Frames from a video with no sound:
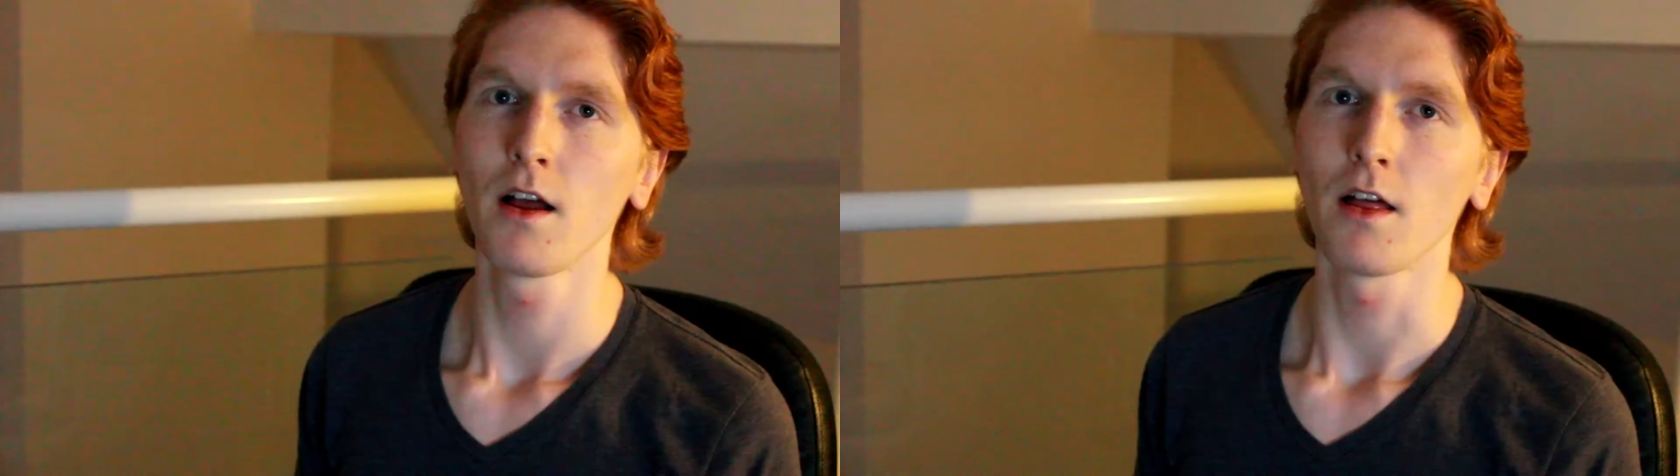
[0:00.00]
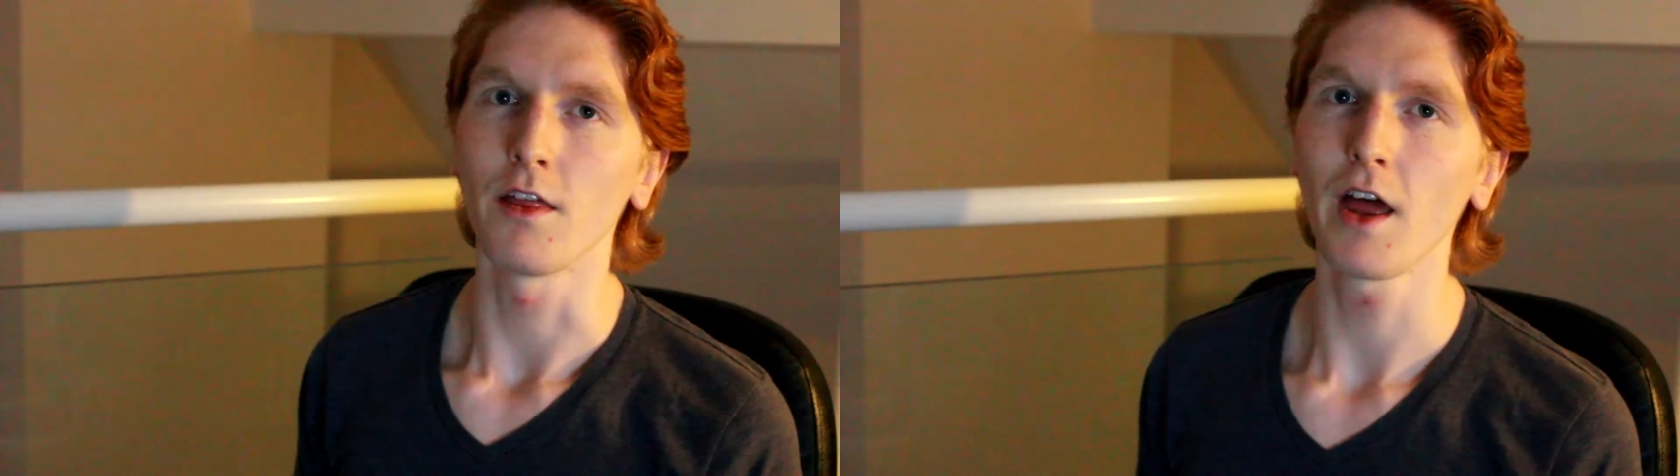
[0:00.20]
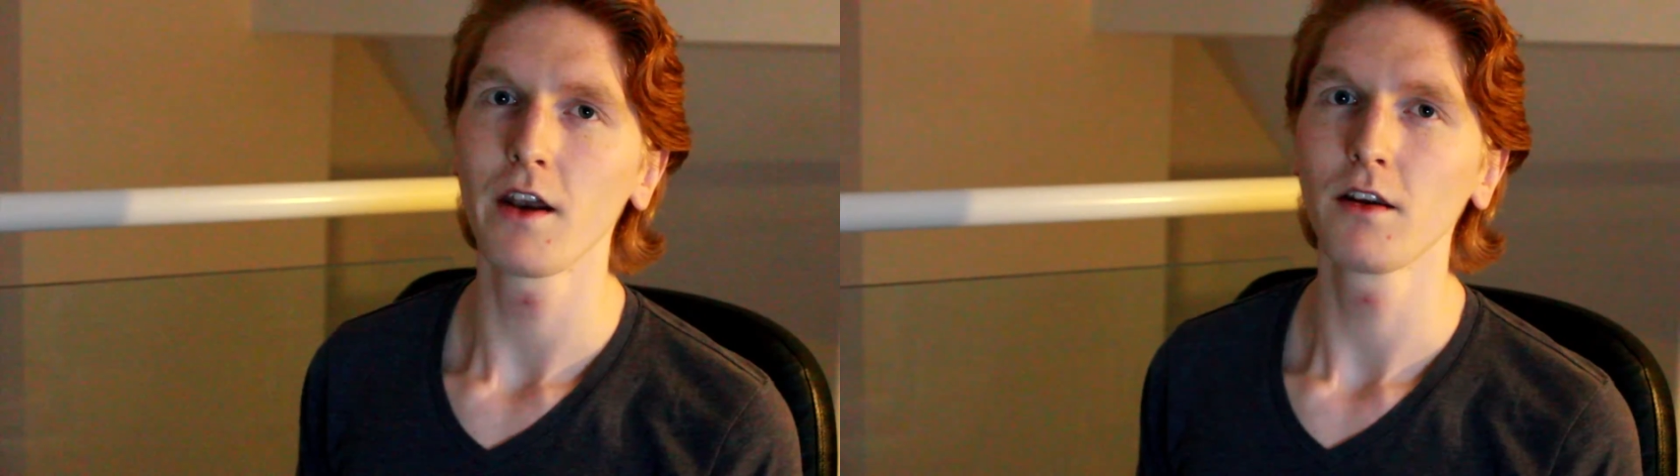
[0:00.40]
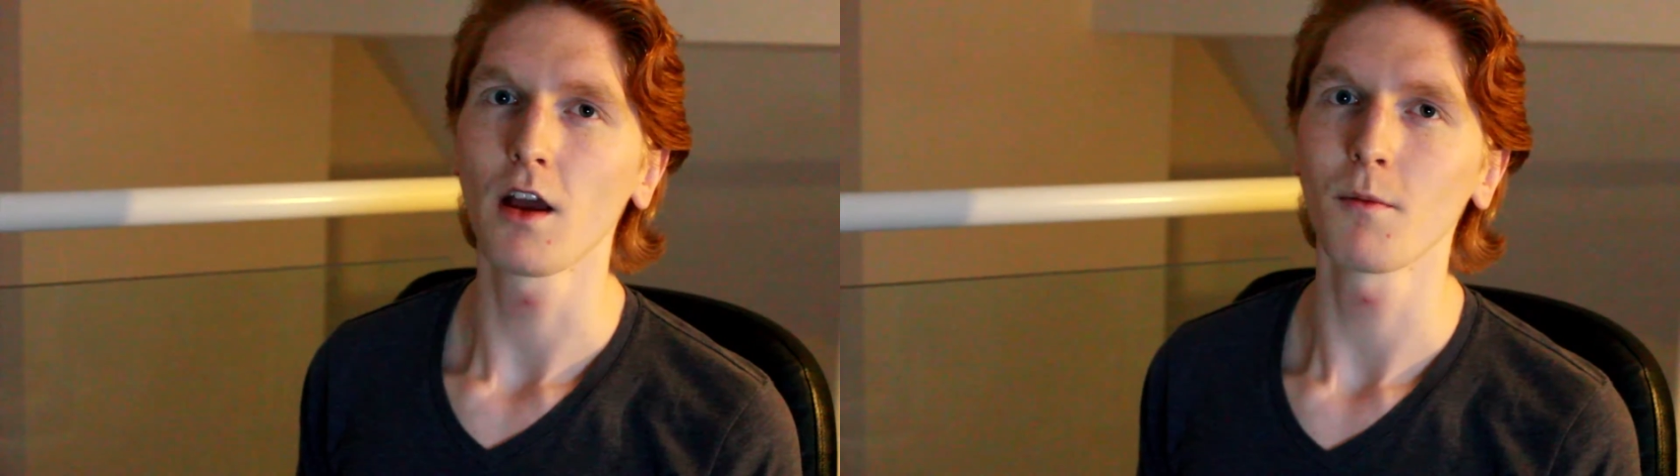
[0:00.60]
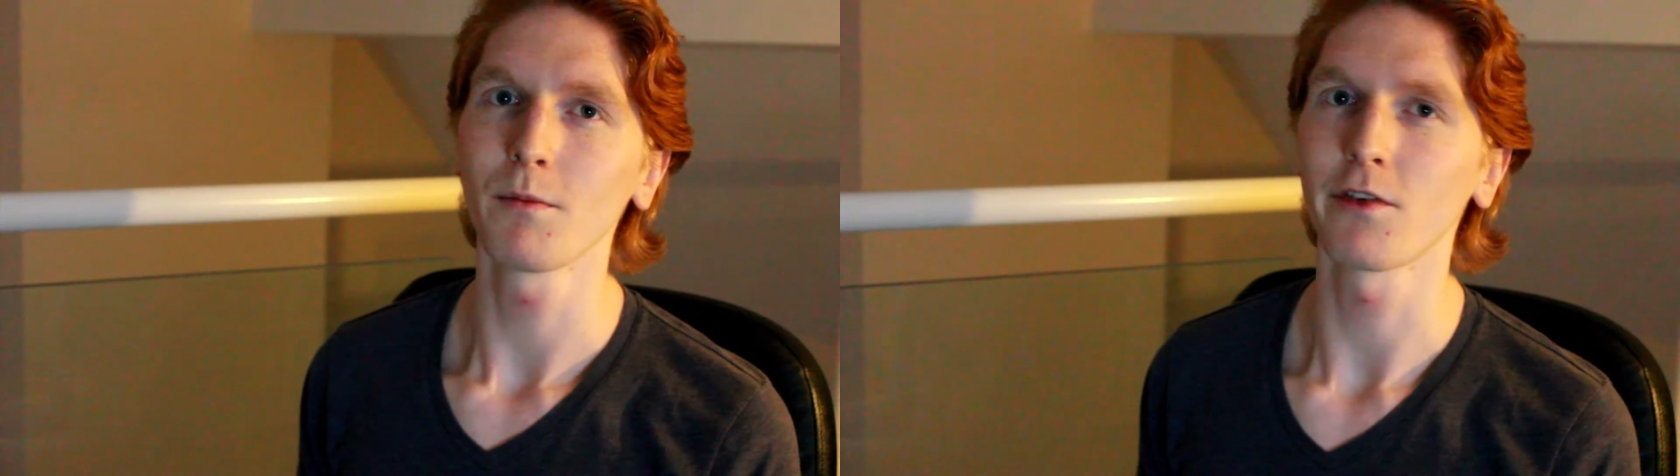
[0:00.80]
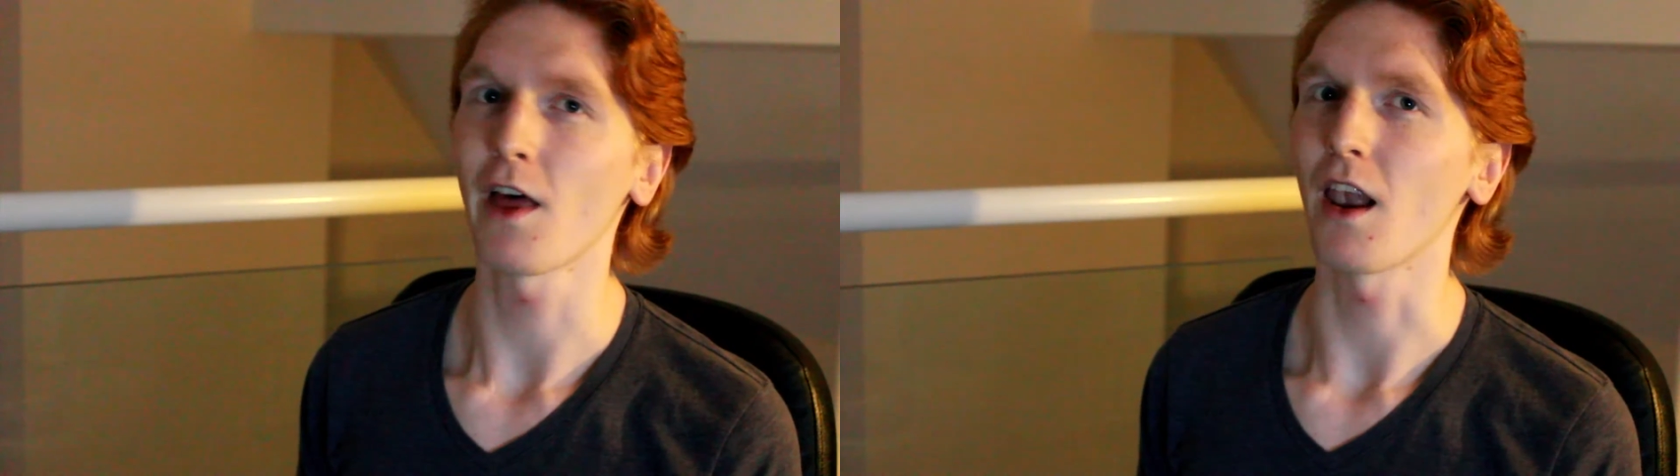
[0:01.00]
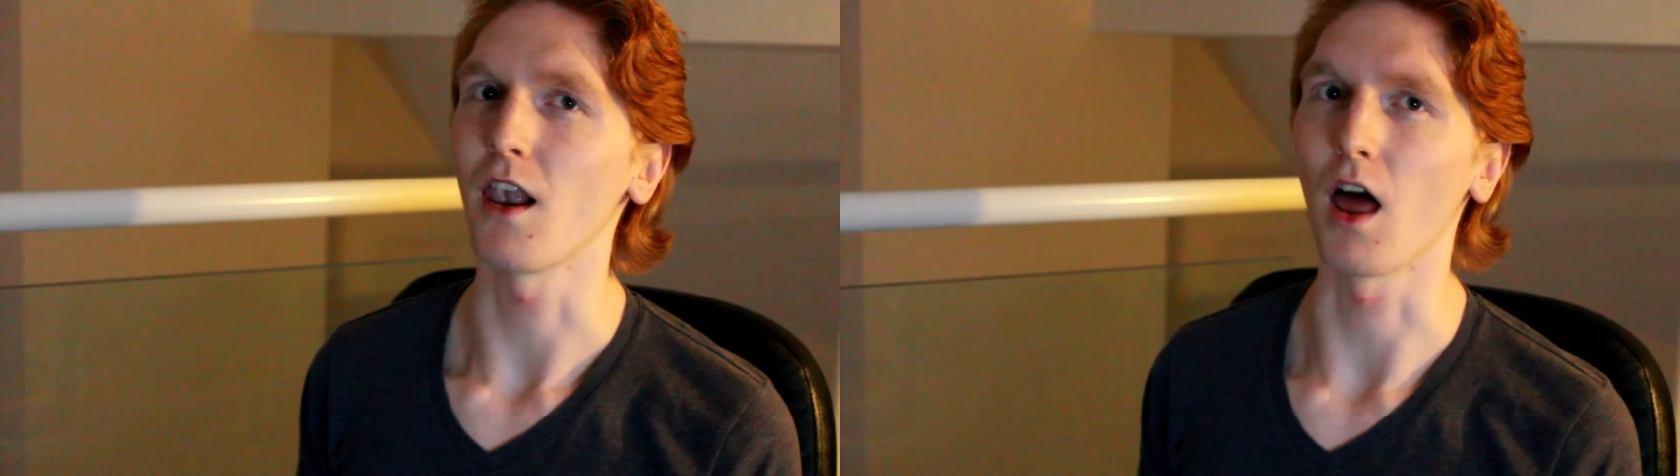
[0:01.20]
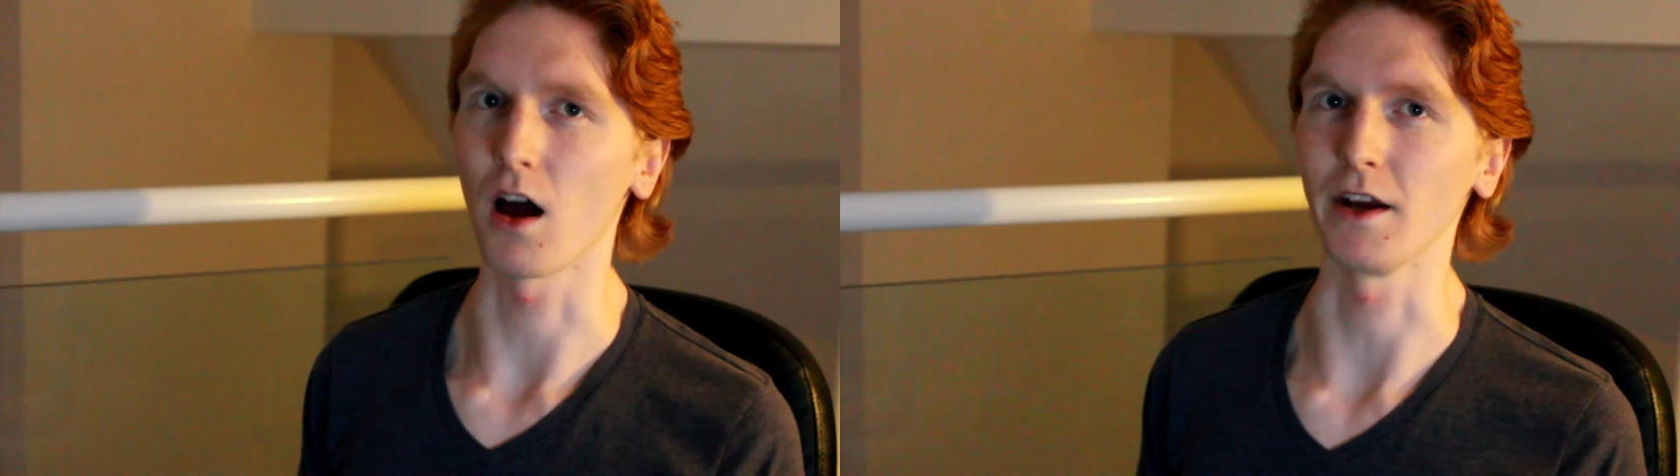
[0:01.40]
Then comes that
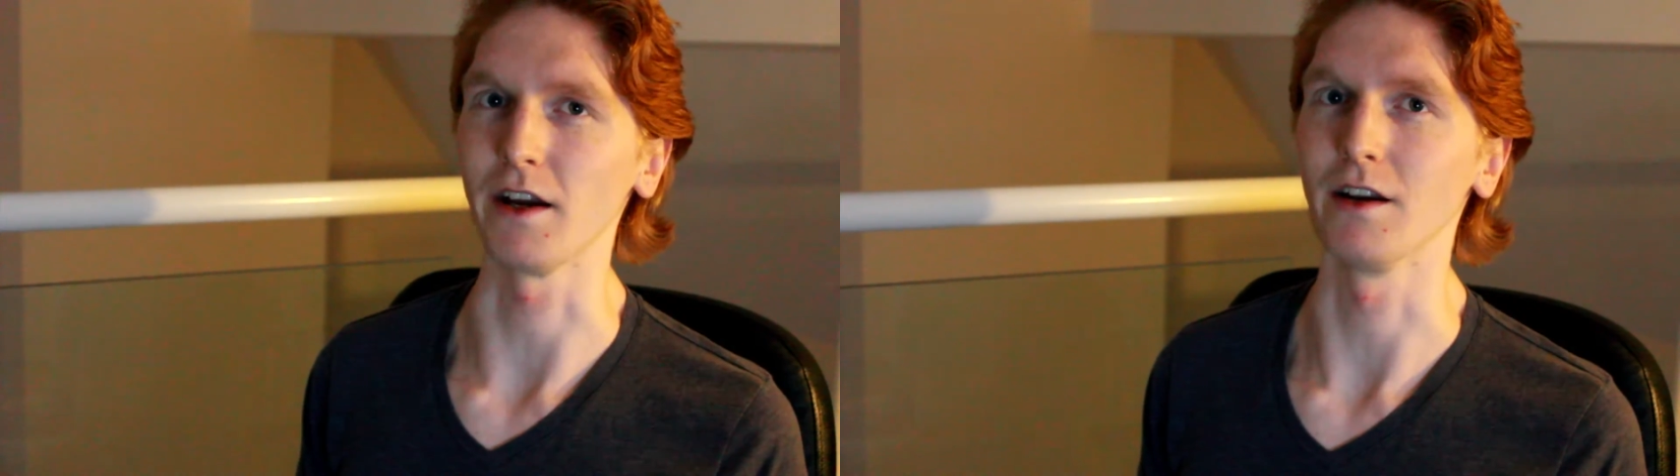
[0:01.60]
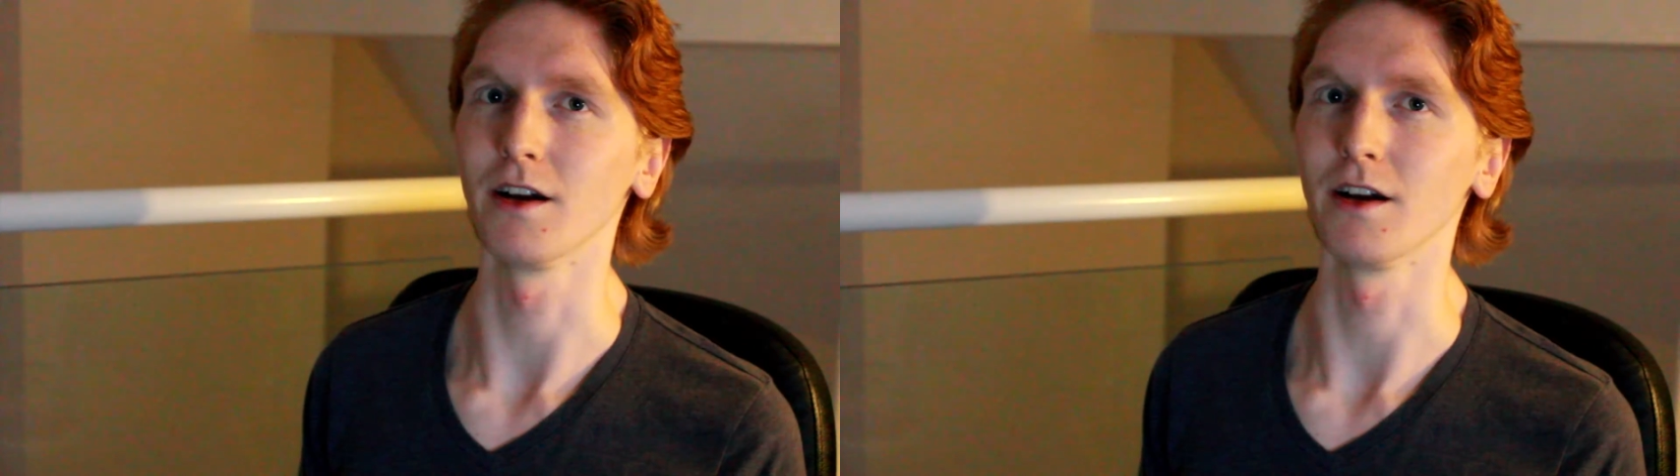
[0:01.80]
line.